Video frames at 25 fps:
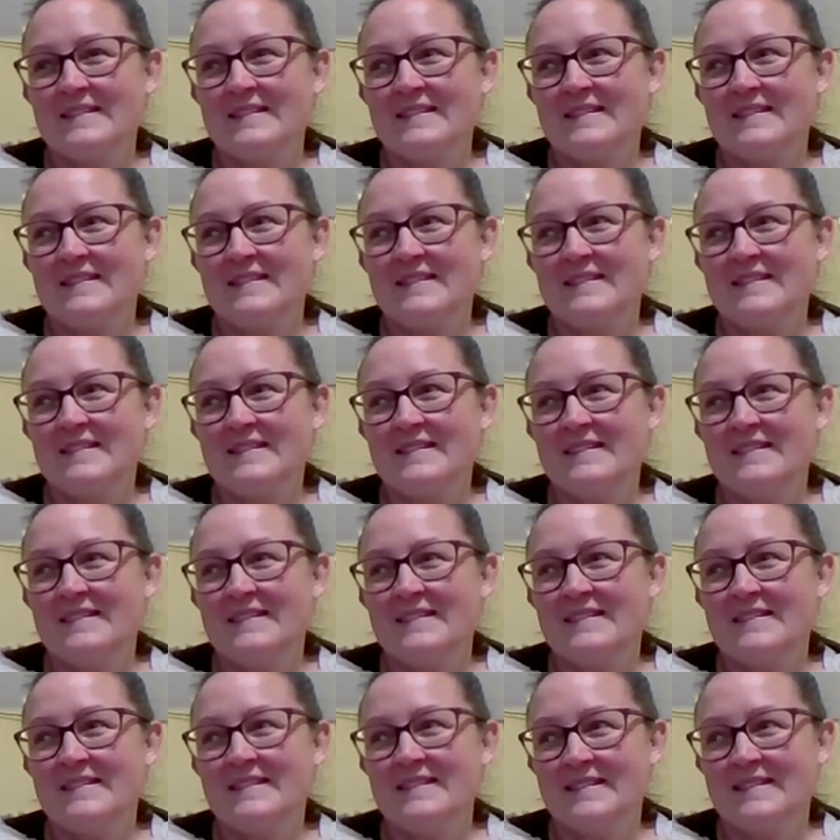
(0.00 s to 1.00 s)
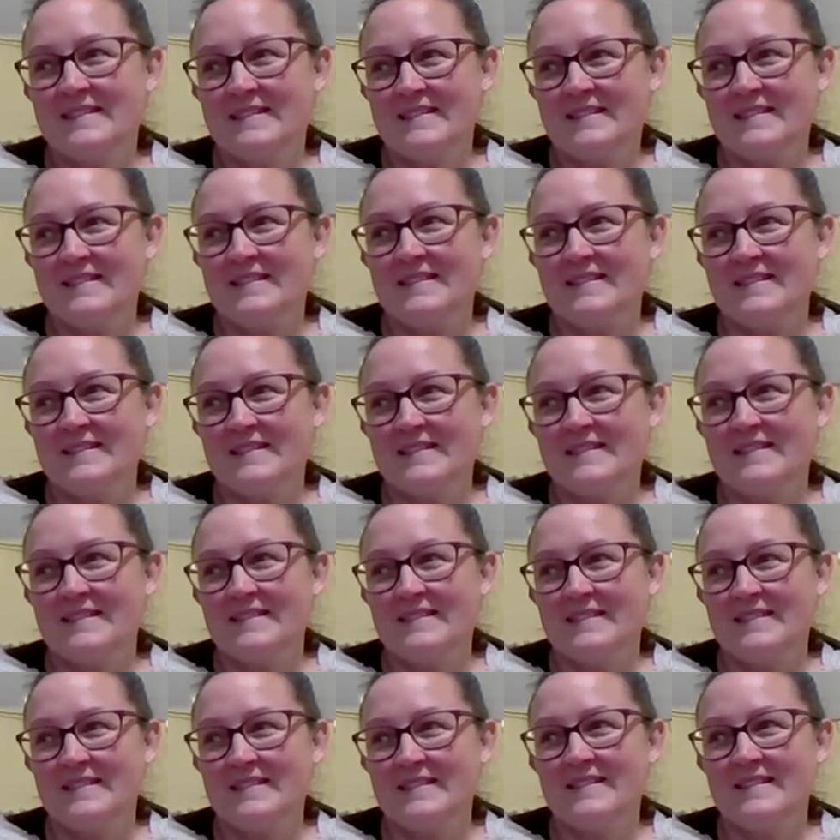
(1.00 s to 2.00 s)

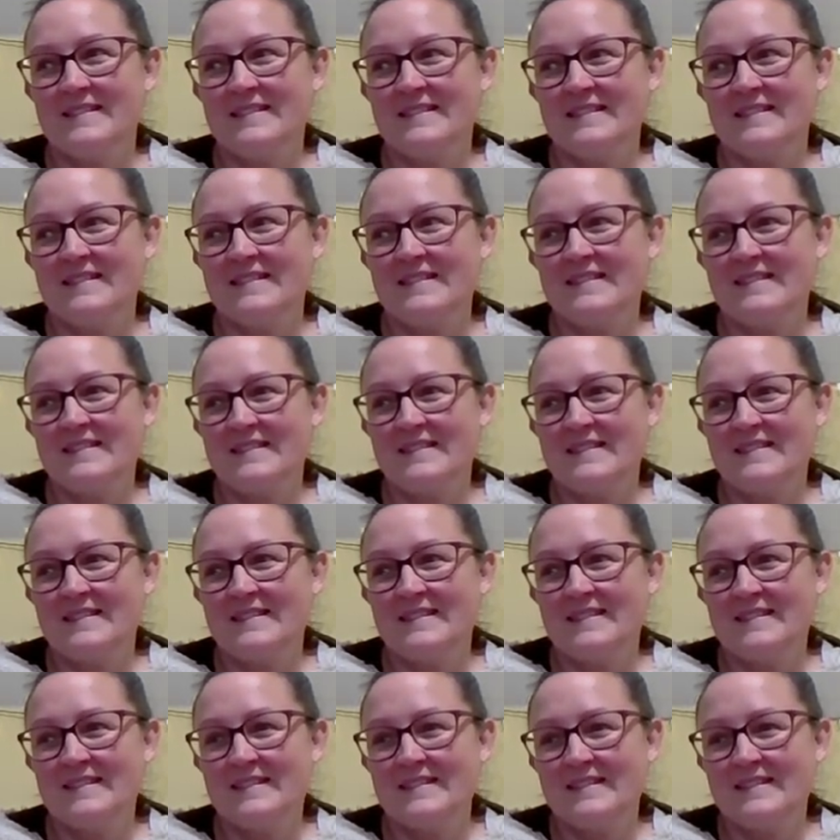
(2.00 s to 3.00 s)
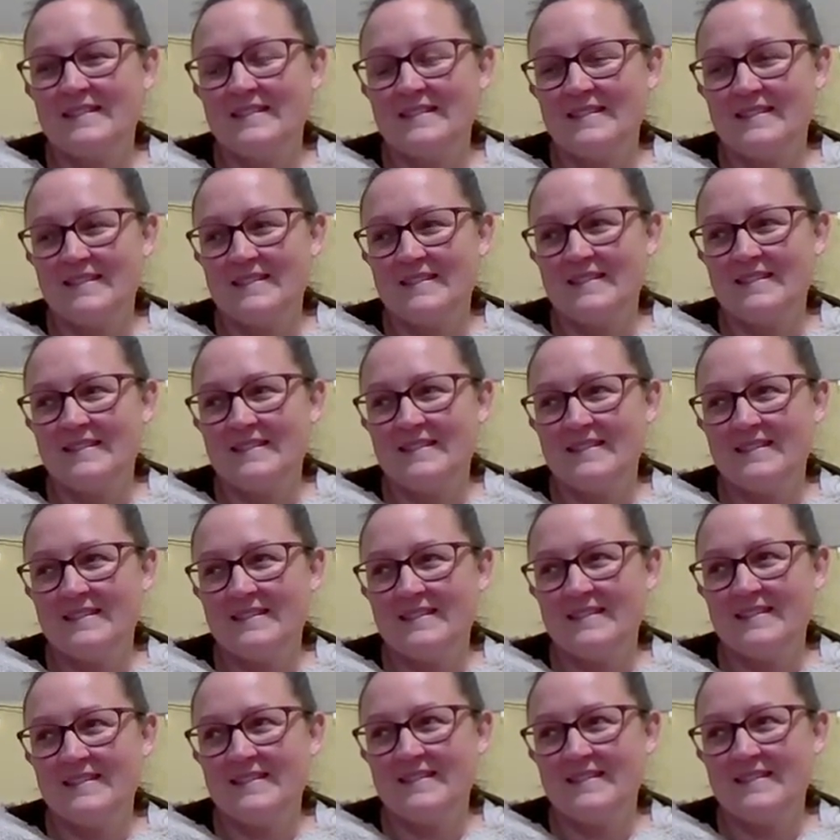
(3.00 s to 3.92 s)
The person shown says nothing.